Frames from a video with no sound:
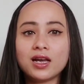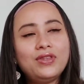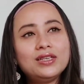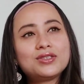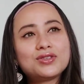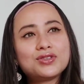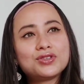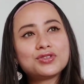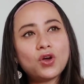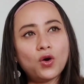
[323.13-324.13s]
They
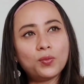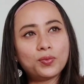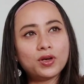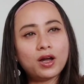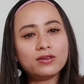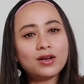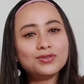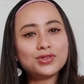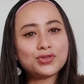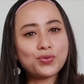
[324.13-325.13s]
stop
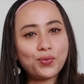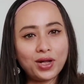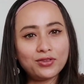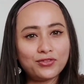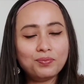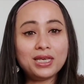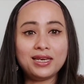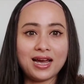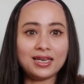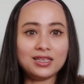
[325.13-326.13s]
around 12
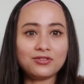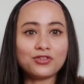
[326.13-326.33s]
midnight